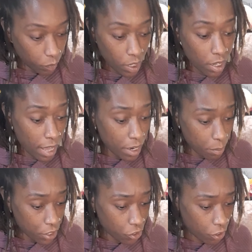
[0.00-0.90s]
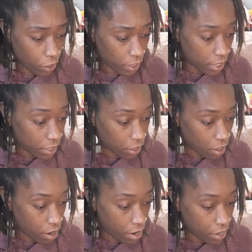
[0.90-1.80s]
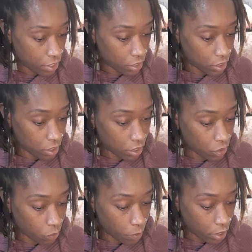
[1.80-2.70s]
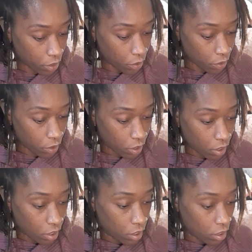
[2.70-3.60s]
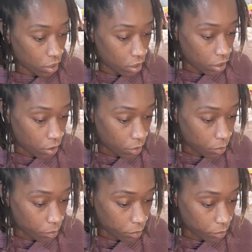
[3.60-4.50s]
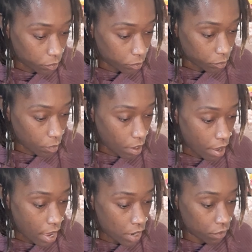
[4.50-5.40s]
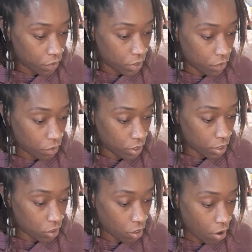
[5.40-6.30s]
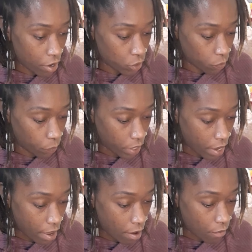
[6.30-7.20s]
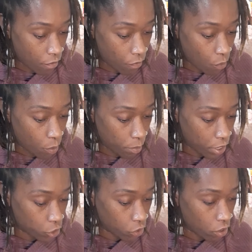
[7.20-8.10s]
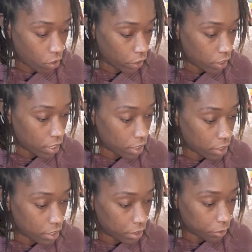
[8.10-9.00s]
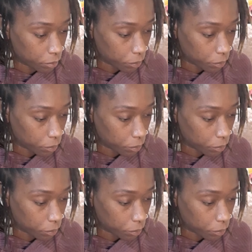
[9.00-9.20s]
A lot of major arcana cards as well. Um, out of six cards, we have four major arcana